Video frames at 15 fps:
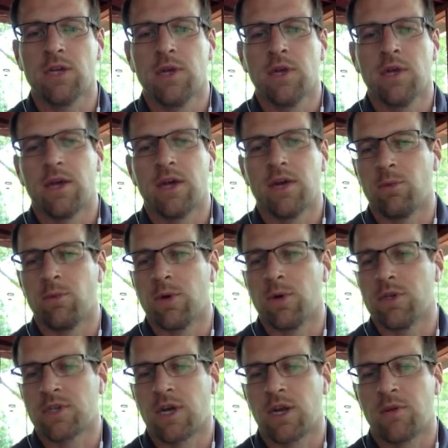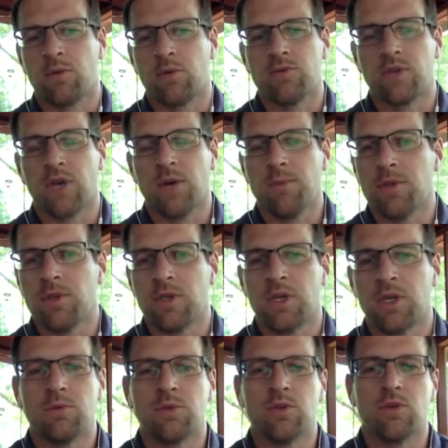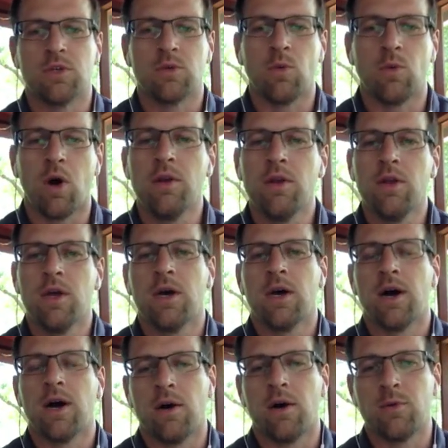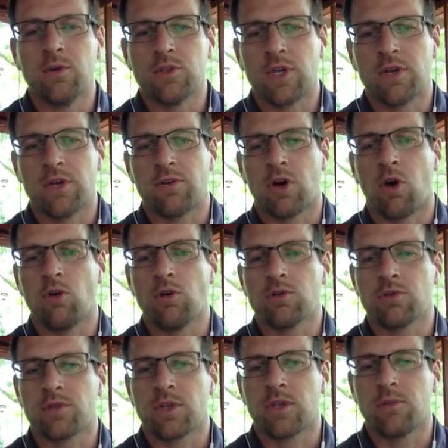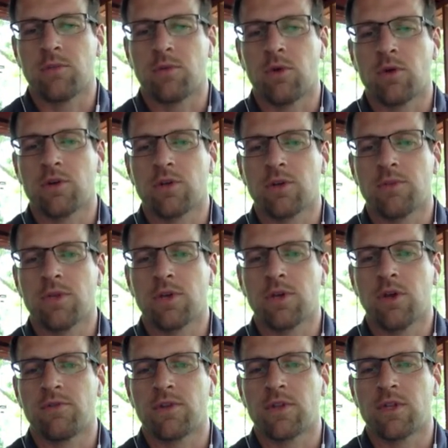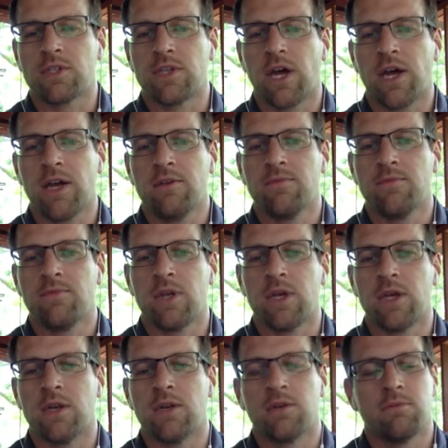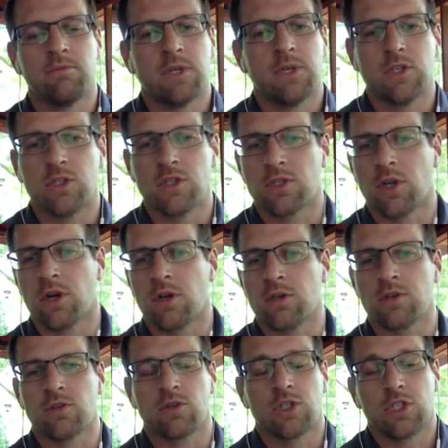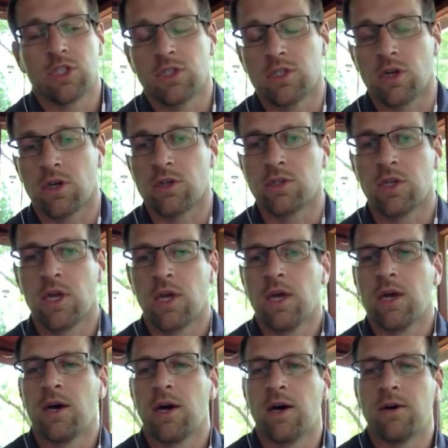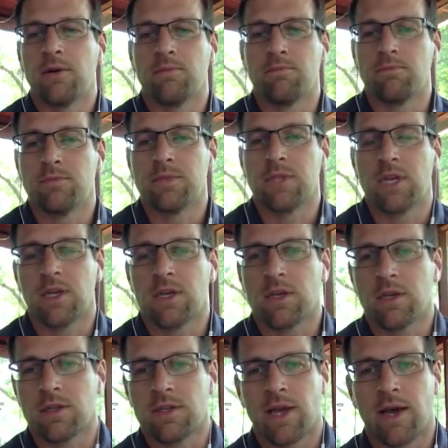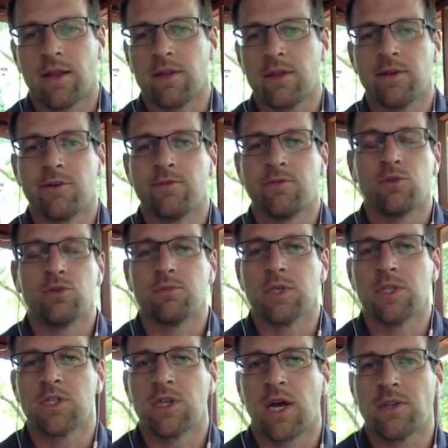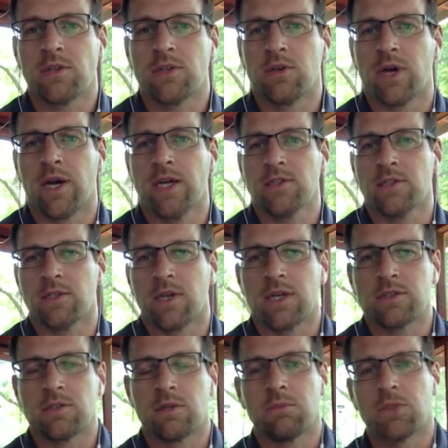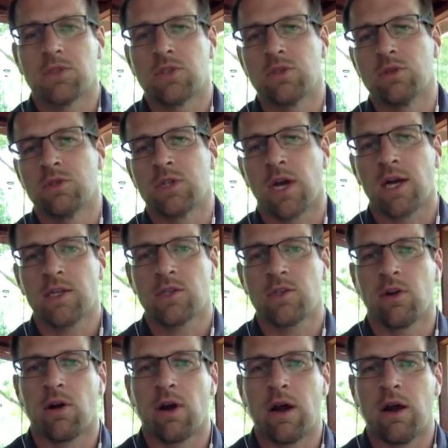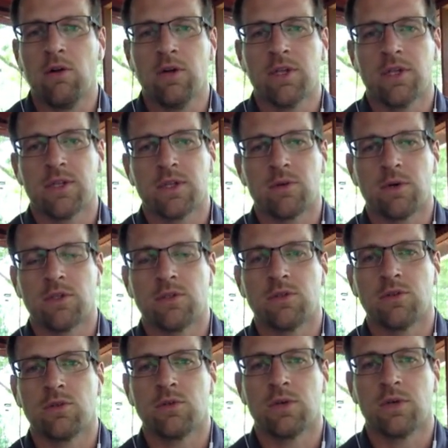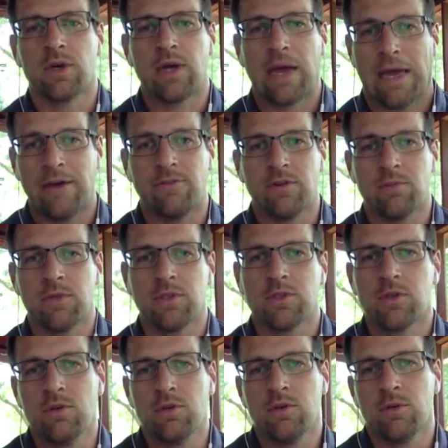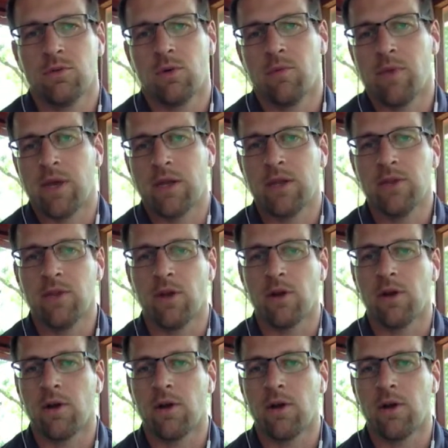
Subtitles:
Everybody just kind of moves up, and you keep shooting one. We usually have a coach with the clipboard or something off to the side, and he just starts, or she starts, taking a tally of who's missed shots and who hasn't. As they miss 2 shots, they're out, and the ones who haven't missed 2 remain in there.